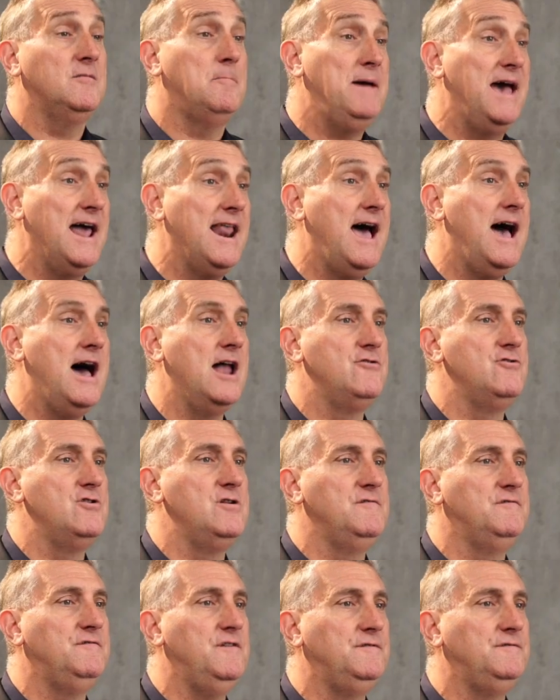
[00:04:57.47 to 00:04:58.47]
about
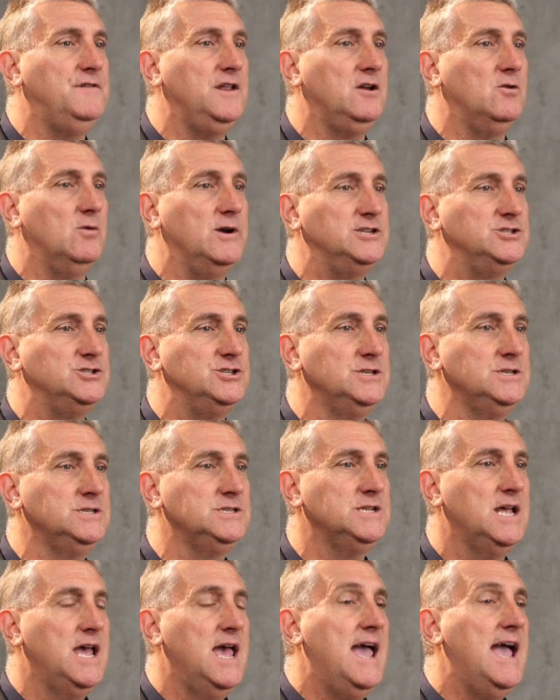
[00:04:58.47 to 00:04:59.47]
150 questions,
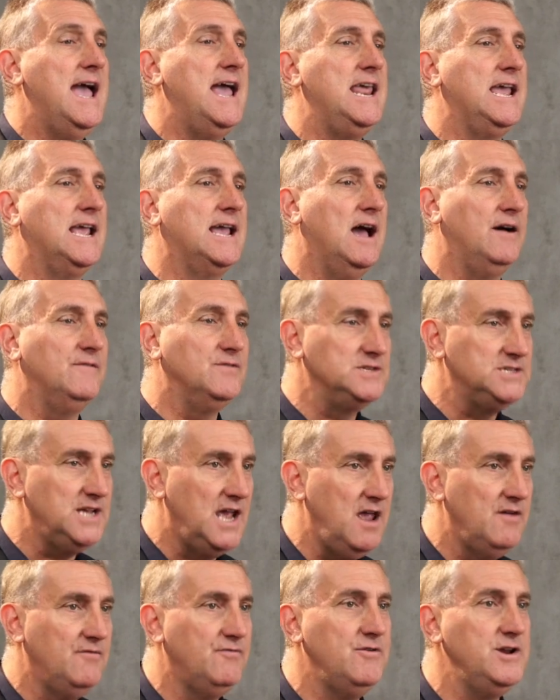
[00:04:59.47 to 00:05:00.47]
and it covers
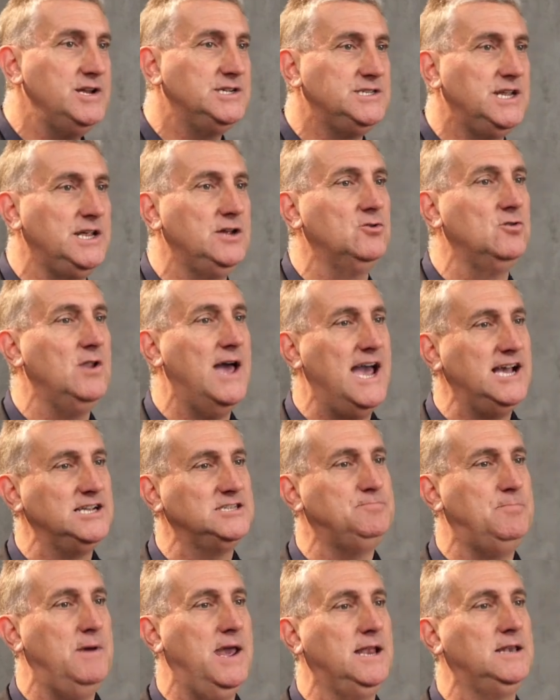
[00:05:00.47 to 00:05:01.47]
every single
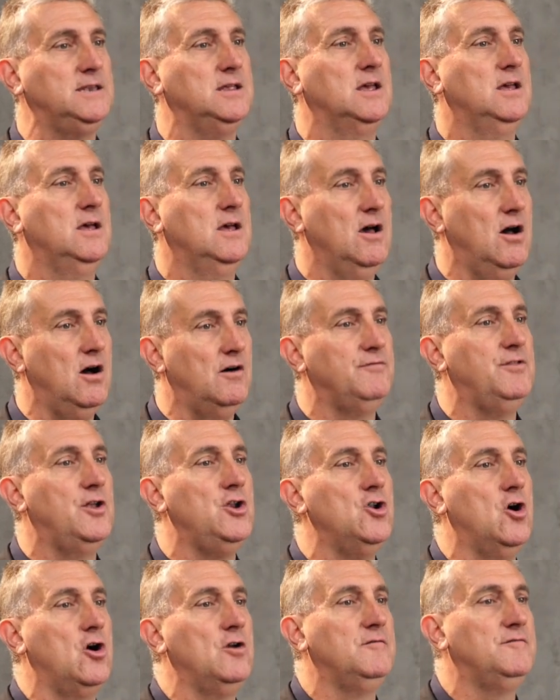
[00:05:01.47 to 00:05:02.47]
aspect of the
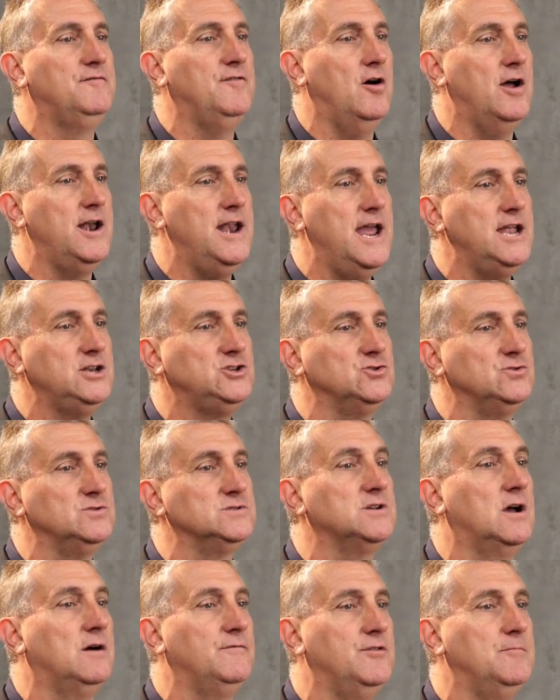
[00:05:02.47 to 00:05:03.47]
non-financials
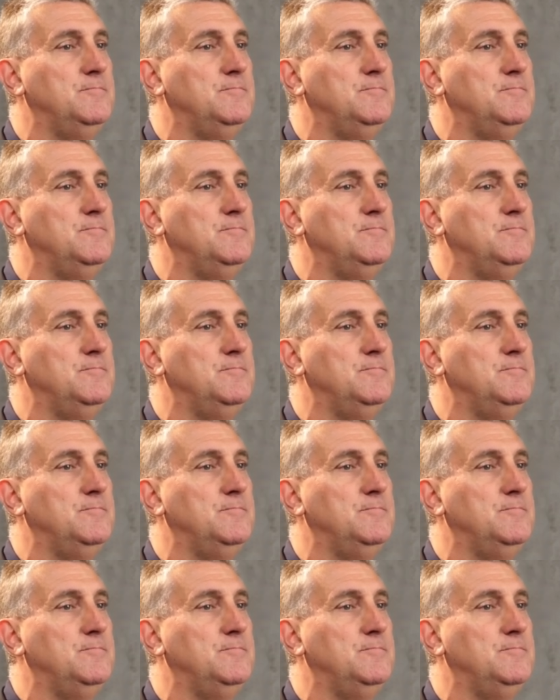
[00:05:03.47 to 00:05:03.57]
of the